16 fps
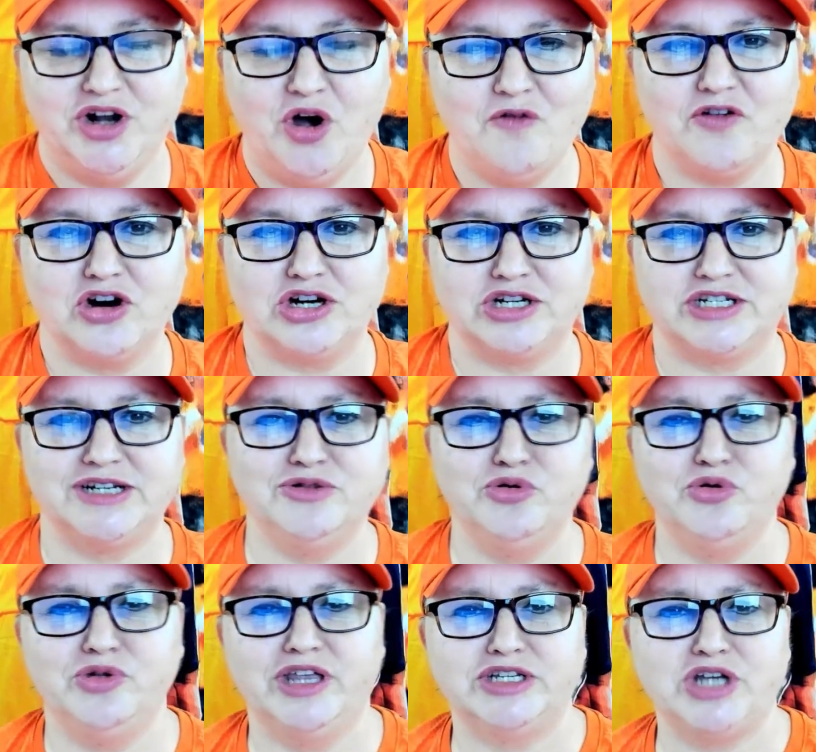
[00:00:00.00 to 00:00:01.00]
over
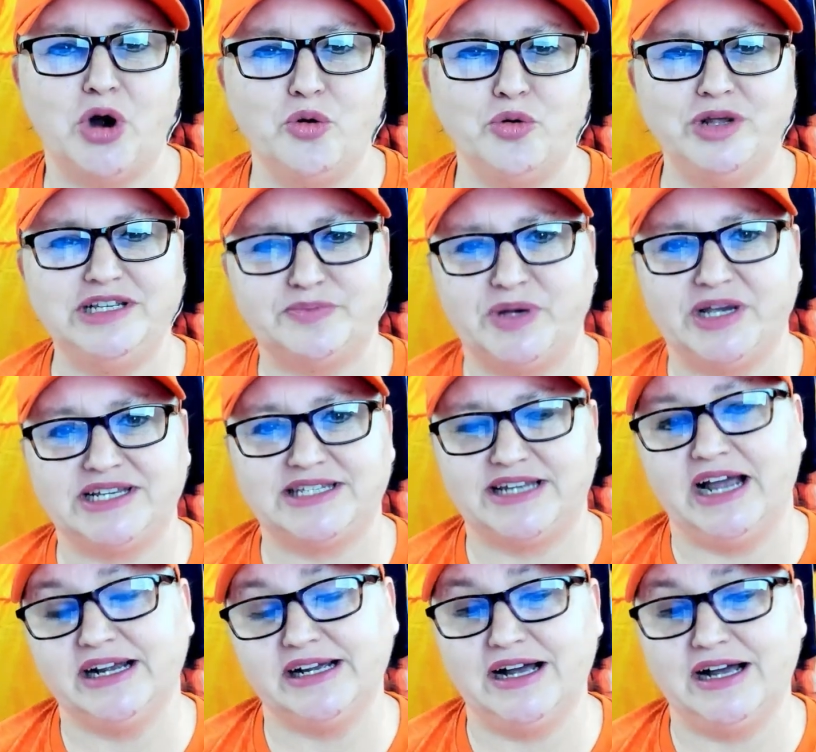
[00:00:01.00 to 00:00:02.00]
to the
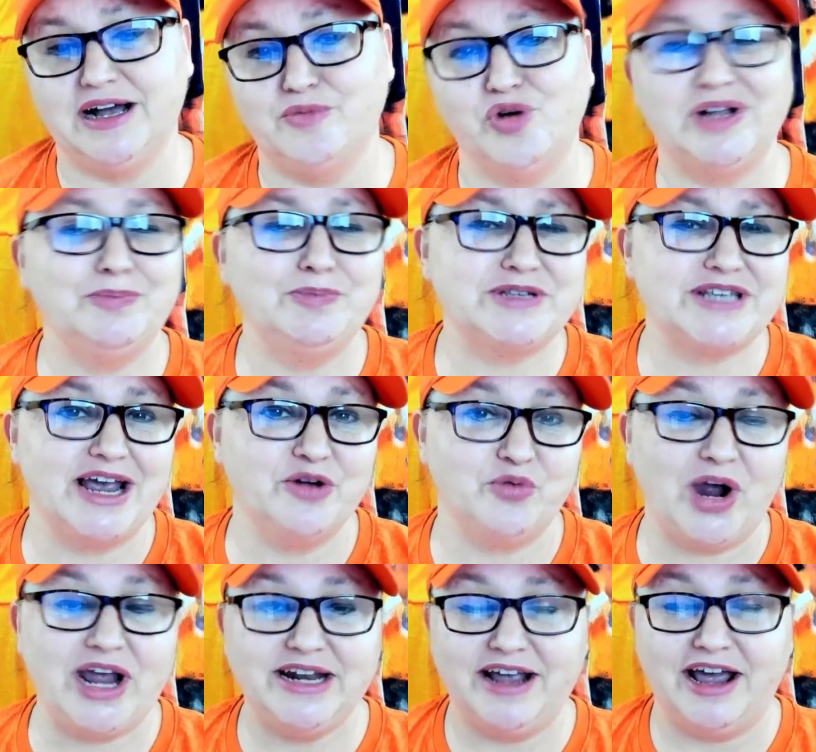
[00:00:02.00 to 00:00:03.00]
Tony'sPicks.com website
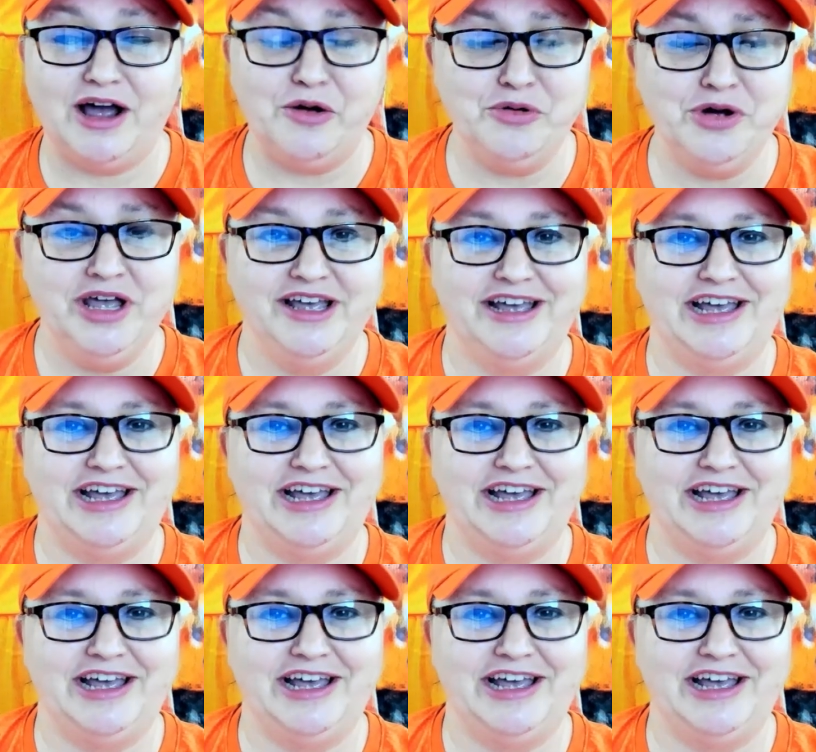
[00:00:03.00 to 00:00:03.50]
right now